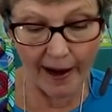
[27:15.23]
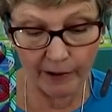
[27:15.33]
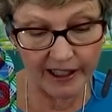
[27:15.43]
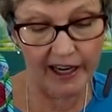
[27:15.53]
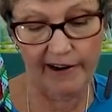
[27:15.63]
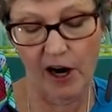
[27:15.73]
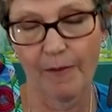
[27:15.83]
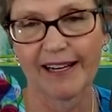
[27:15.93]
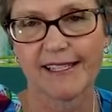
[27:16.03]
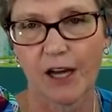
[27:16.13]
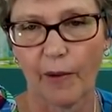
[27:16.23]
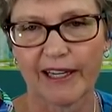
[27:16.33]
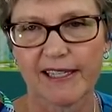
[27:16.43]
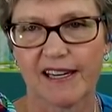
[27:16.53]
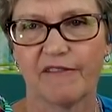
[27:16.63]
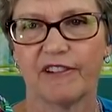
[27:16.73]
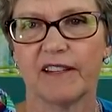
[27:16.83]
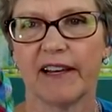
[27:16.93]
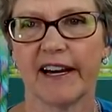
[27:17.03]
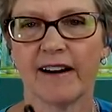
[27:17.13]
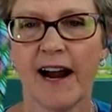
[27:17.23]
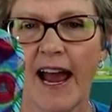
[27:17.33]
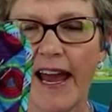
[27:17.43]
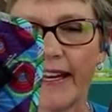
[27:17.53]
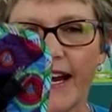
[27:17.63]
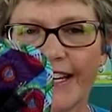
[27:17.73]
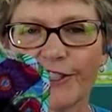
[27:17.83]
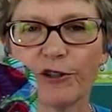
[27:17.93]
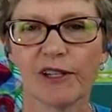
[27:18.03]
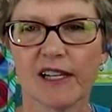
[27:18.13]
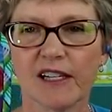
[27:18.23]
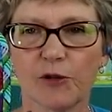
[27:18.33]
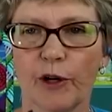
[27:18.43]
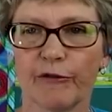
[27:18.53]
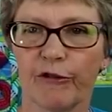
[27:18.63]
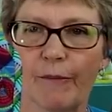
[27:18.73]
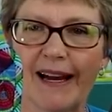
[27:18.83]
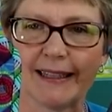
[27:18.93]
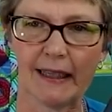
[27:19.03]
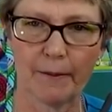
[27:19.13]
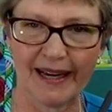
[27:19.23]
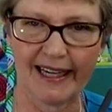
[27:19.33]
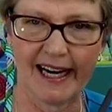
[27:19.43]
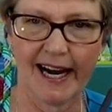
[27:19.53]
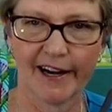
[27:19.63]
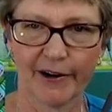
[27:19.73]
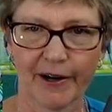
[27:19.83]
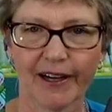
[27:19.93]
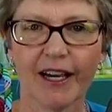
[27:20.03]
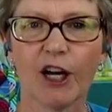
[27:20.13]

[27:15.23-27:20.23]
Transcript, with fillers: I would carry all my sewing stuff in there and I'd use this one for my little mini iron.